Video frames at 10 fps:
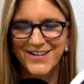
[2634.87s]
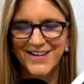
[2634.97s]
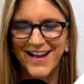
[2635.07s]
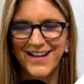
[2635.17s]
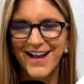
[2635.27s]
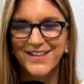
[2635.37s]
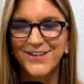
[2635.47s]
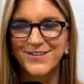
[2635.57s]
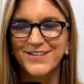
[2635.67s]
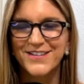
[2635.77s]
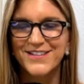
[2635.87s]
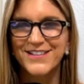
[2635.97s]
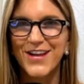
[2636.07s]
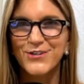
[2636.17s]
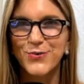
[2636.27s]
I literally,
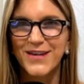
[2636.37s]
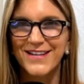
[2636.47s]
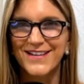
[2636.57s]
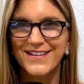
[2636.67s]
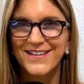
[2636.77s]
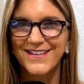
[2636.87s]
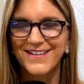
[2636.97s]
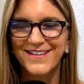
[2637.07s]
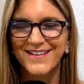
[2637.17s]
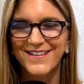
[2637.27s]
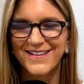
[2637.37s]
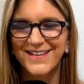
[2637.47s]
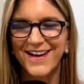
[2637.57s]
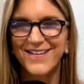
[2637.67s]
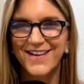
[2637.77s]
Law 20.
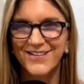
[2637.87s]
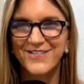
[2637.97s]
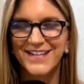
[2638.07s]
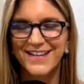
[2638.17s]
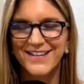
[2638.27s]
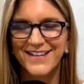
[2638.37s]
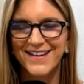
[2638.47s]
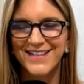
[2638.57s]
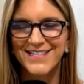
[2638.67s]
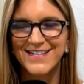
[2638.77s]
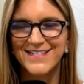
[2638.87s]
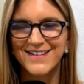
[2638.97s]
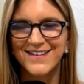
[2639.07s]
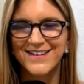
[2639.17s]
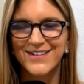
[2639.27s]
I'm going to read it. It says,
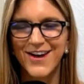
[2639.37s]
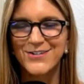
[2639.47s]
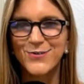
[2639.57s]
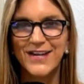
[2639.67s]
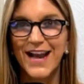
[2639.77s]
Law 20.